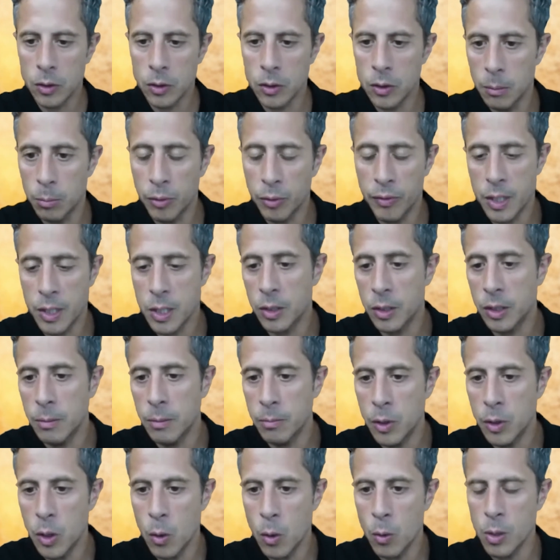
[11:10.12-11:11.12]
Professor
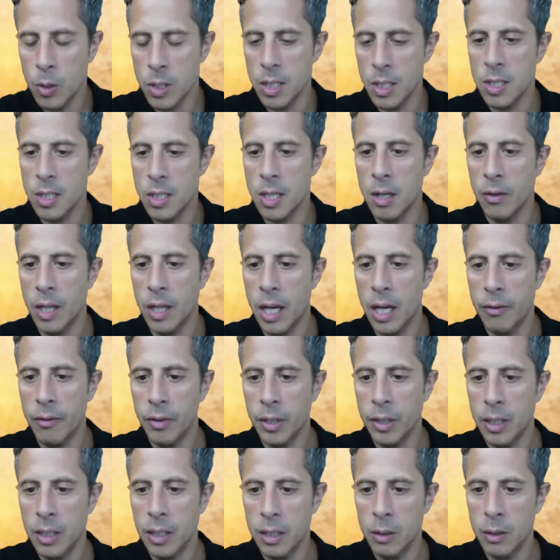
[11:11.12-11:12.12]
Tim Noakes in South
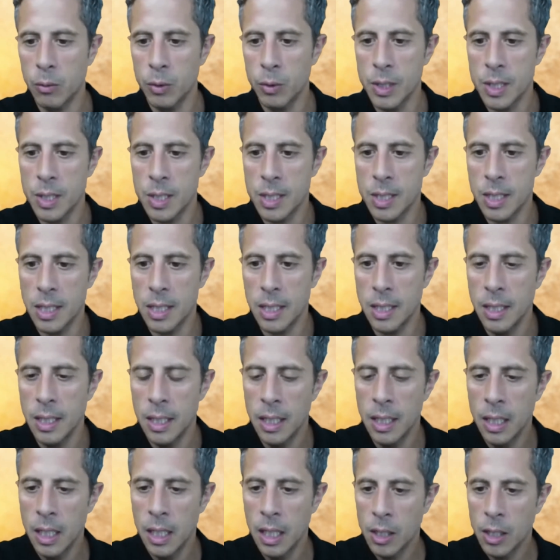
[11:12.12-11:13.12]
Africa. We see
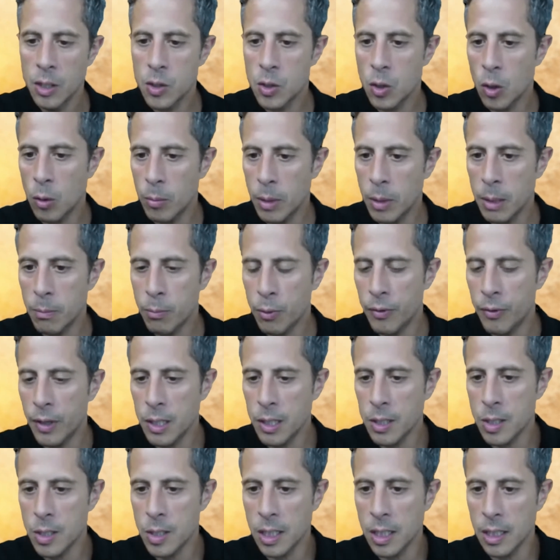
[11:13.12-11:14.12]
so many
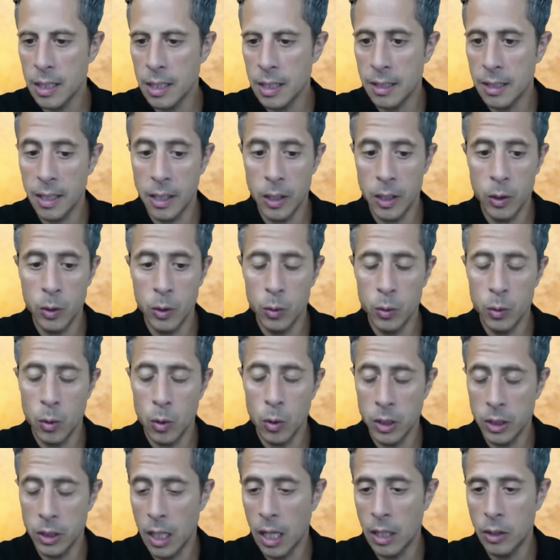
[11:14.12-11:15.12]
professors
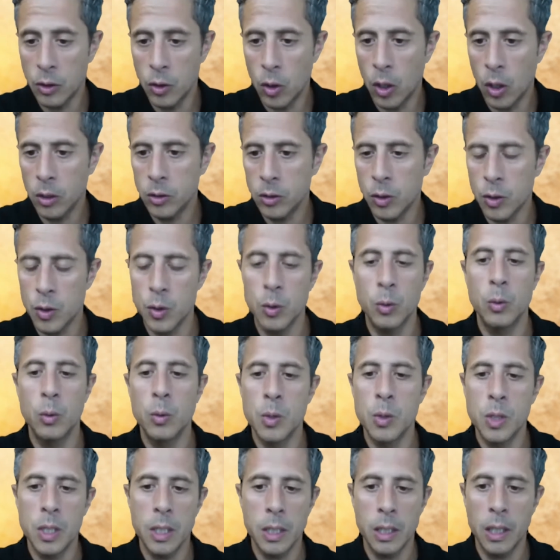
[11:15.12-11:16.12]
and doctors who
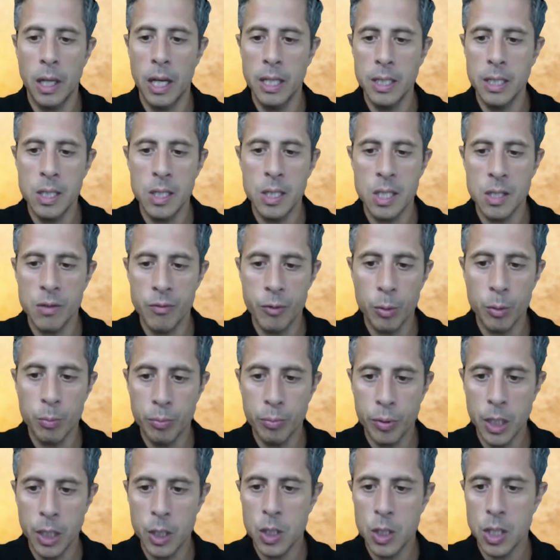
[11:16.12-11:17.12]
lose their licenses for
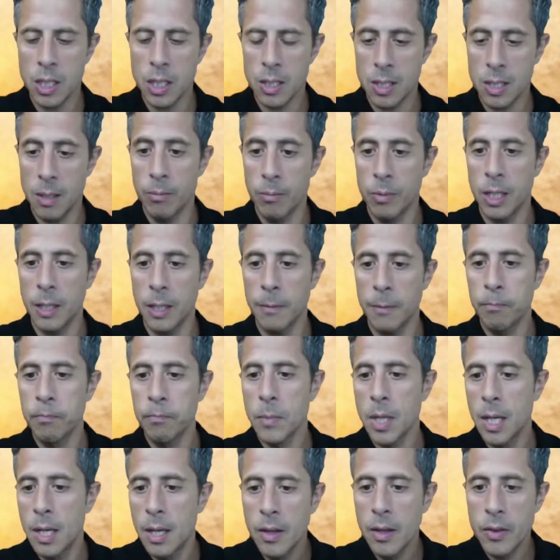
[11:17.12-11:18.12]
preaching something
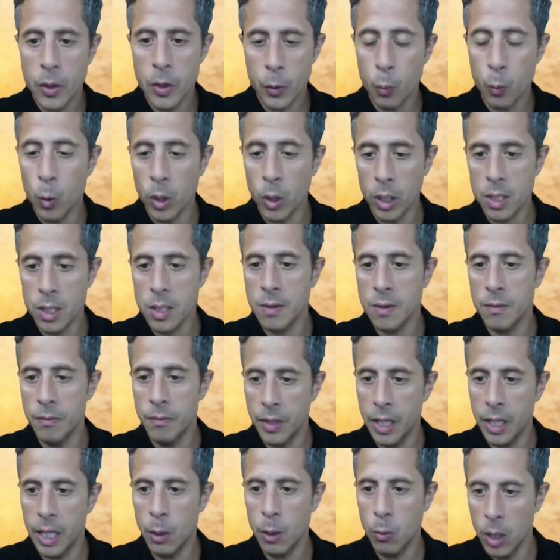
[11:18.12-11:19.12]
that works
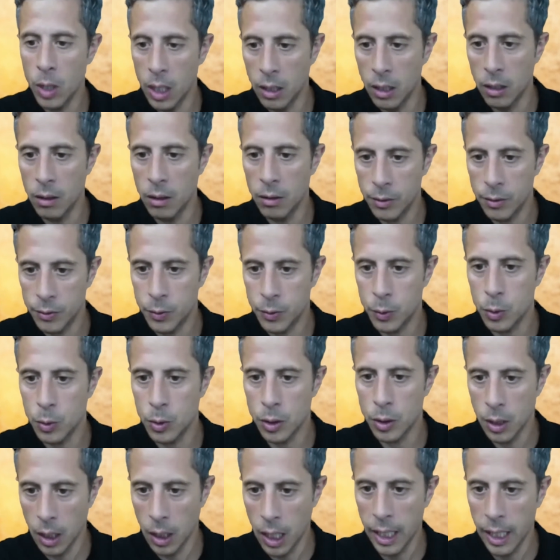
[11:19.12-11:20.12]
very well for
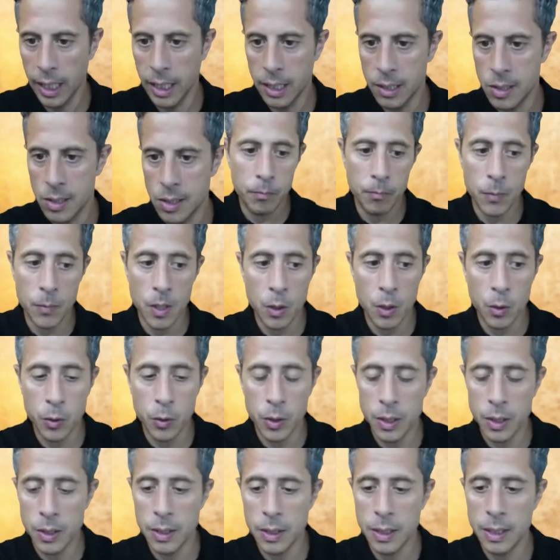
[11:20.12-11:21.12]
clients.
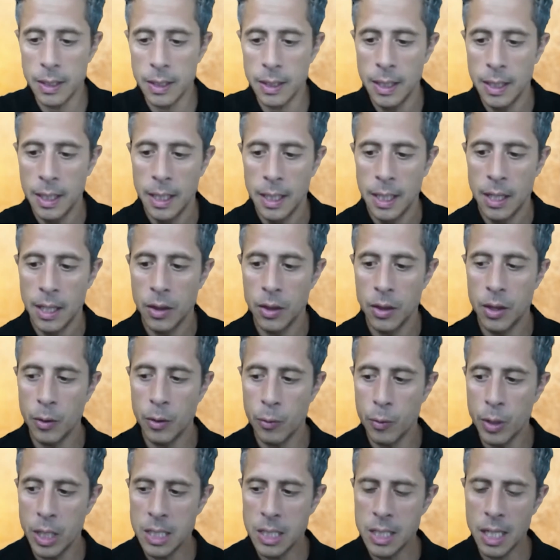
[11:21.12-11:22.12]
The
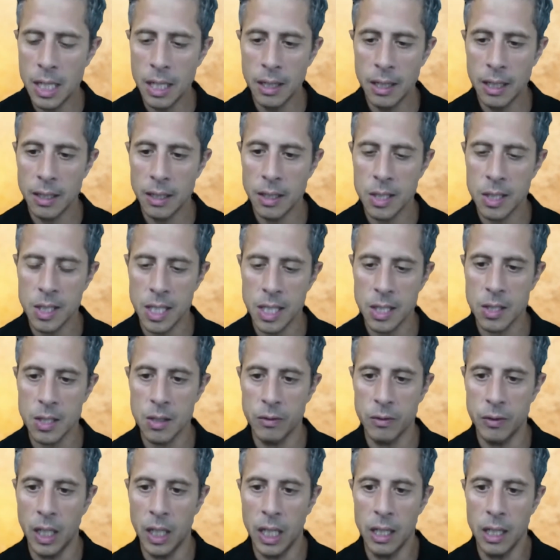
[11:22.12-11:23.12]
reason I think this can
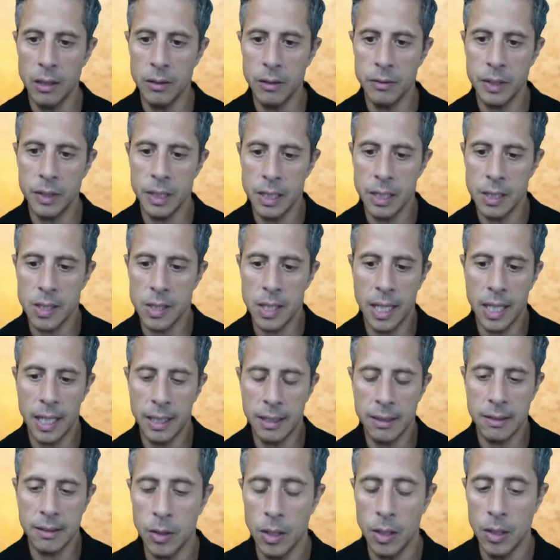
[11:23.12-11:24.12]
survive is
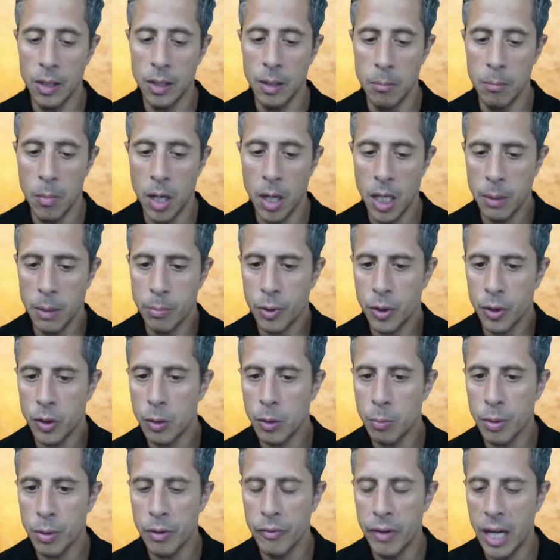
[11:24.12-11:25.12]
that the money printer
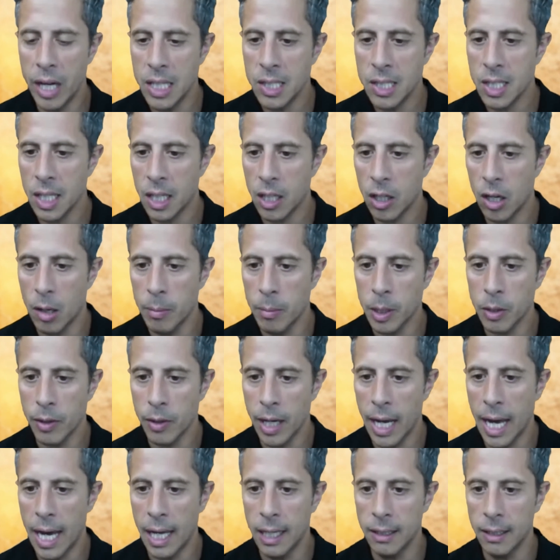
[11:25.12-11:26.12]
prevents economic
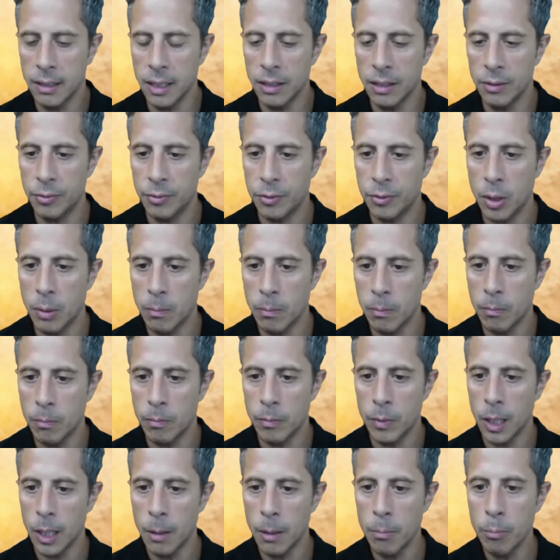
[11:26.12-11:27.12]
reality from
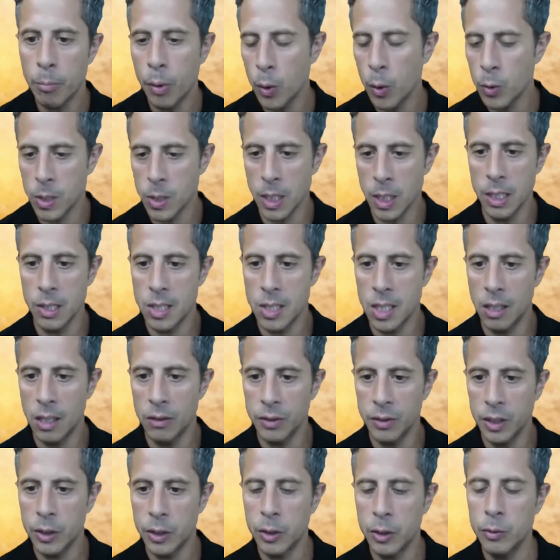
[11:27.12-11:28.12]
imposing itself.
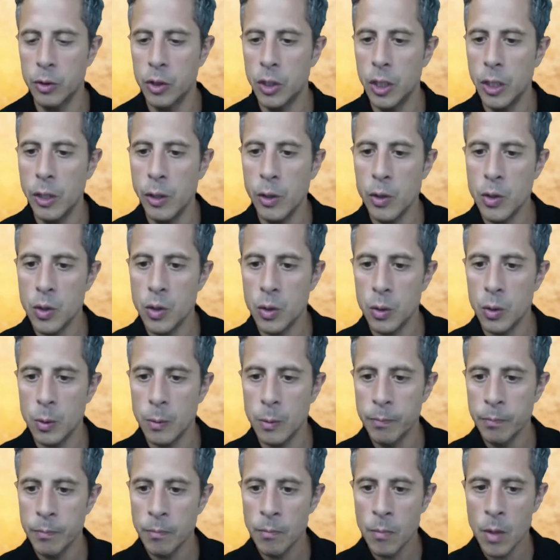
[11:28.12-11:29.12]
It continues to
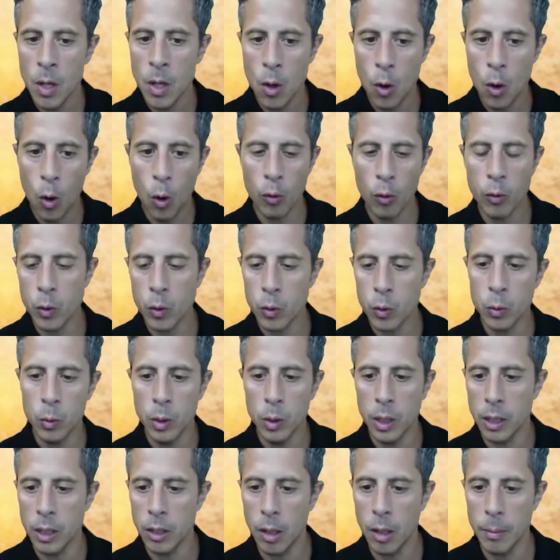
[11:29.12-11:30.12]
overrule
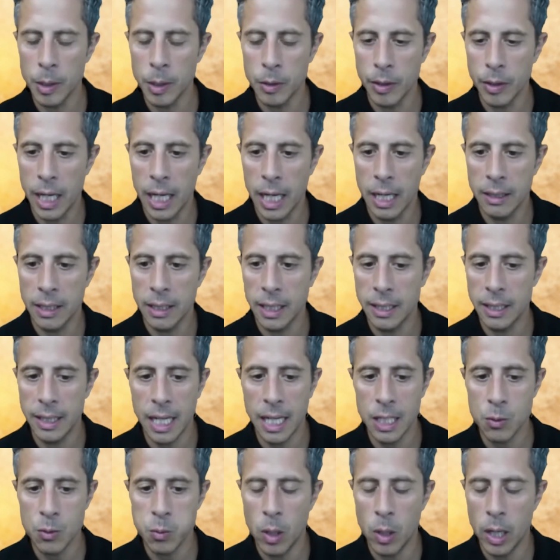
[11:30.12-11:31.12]
economic reality. And
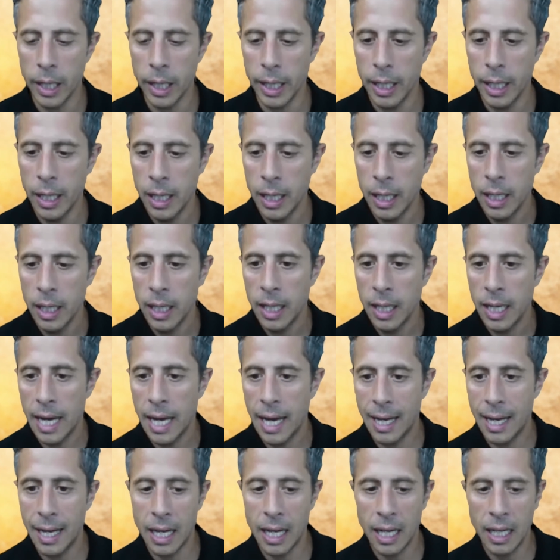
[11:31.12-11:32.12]
that's why
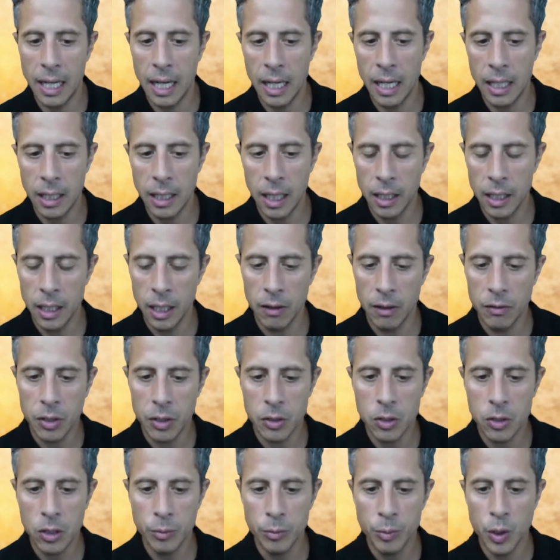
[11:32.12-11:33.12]
I love the
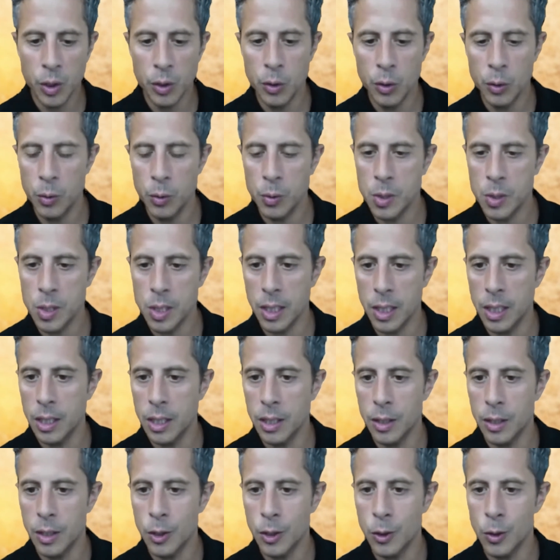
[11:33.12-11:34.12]
term you use
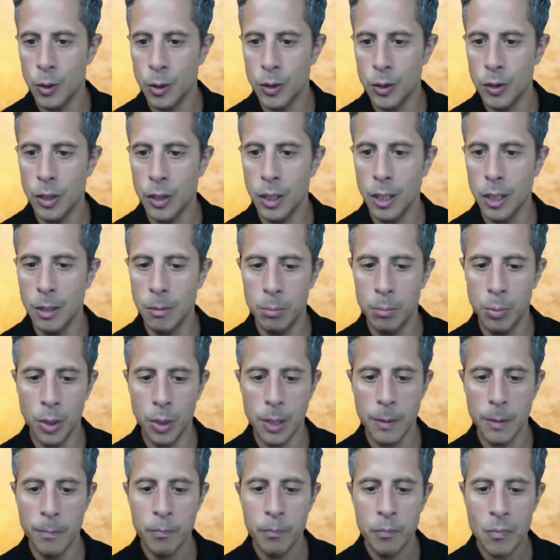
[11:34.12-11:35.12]
in your
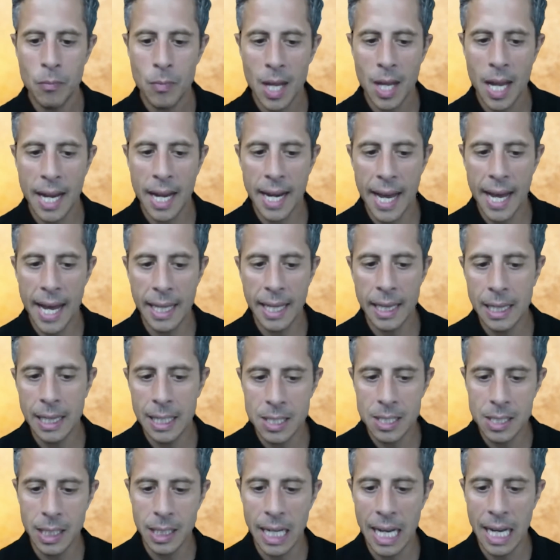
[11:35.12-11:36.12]
book, an
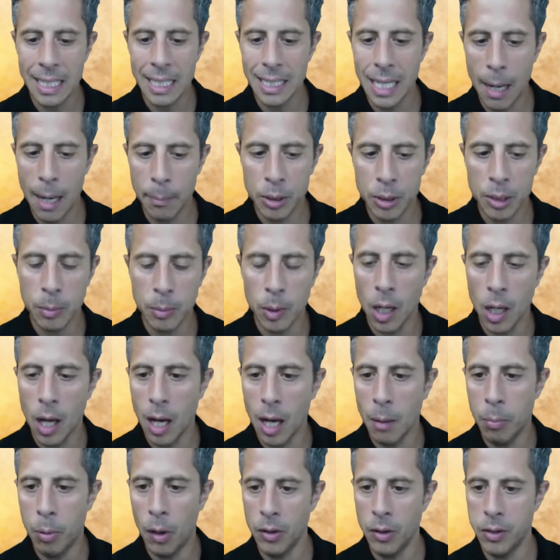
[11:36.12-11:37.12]
endlessly adaptable
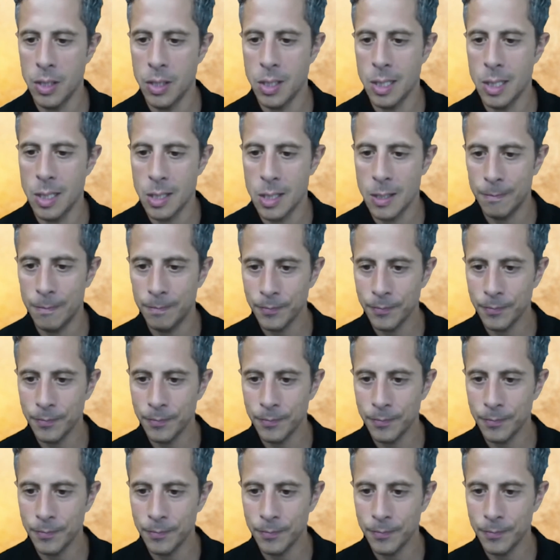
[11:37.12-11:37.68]
hypothesis,